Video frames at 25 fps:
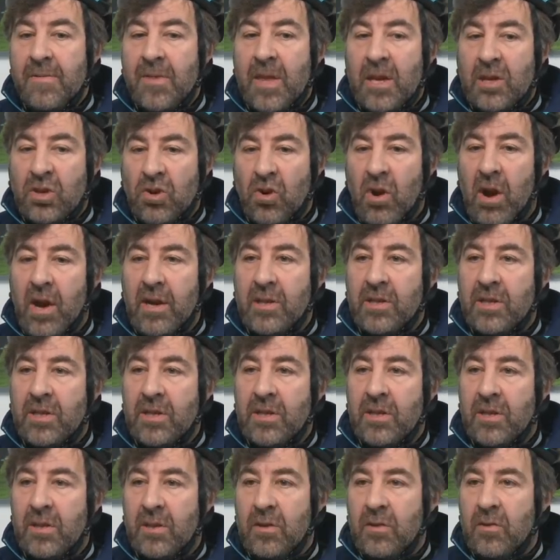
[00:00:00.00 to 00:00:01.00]
they tried
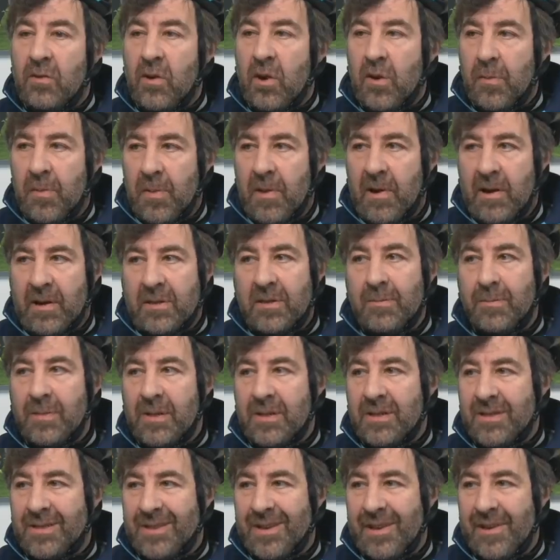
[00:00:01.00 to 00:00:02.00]
to do
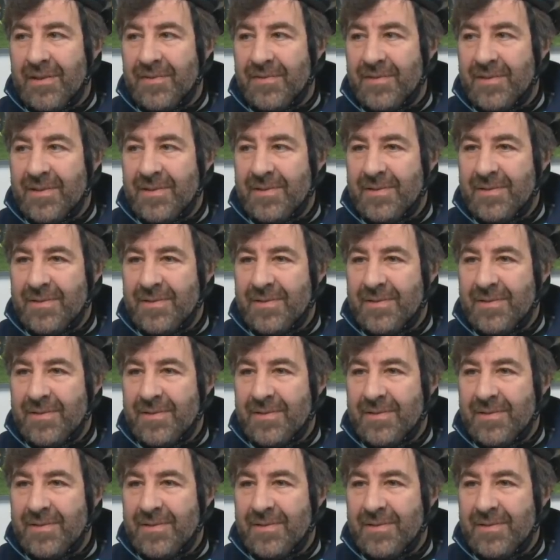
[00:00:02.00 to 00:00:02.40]
unpredictable stuff.